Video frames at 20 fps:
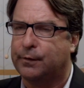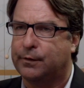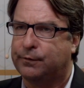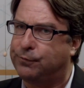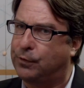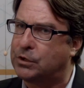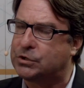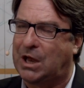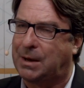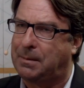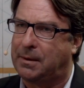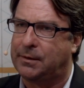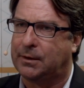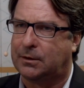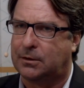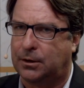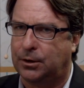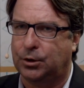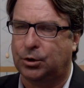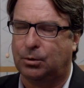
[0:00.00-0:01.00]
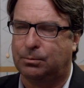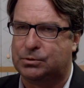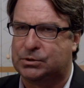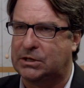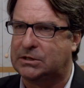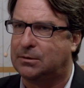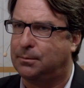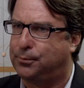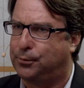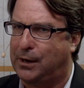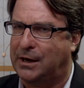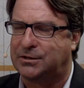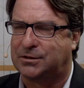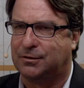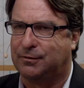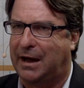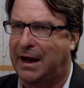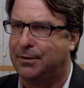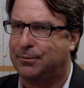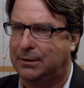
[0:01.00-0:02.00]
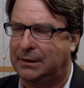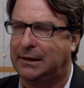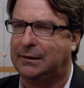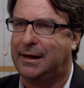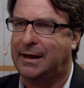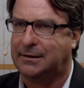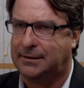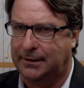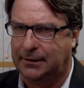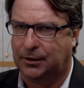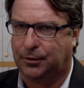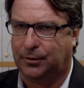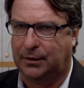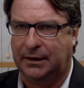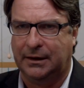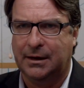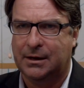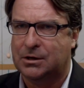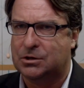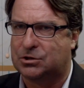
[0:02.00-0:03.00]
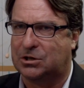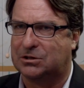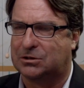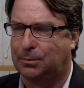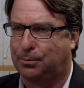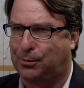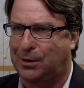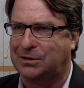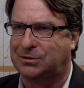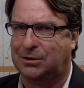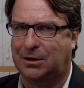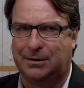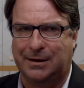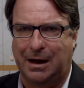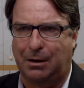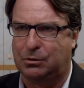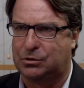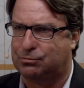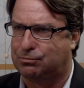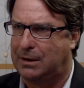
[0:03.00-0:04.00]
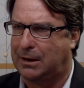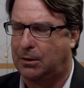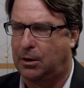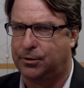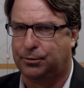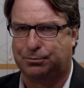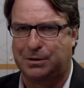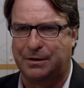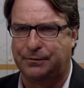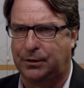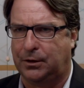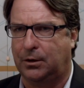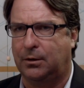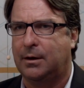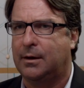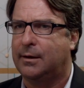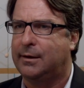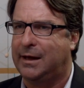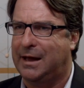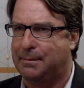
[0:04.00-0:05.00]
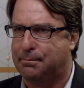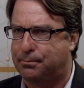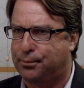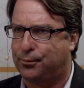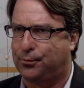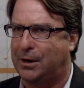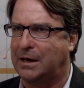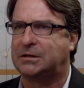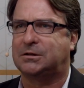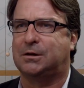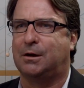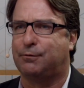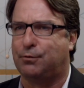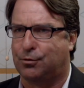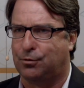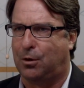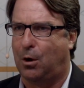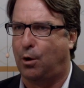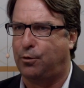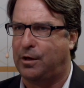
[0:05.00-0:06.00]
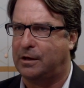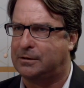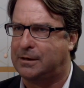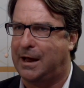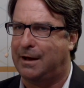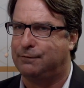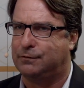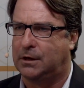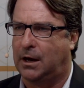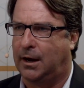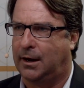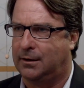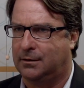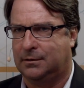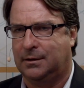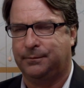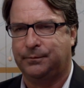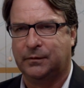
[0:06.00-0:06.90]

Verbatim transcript: First time on theCUBE, she's impressive. I really like Hillary. She's the president now, who's running all the revenue. Impressive growth that they've done.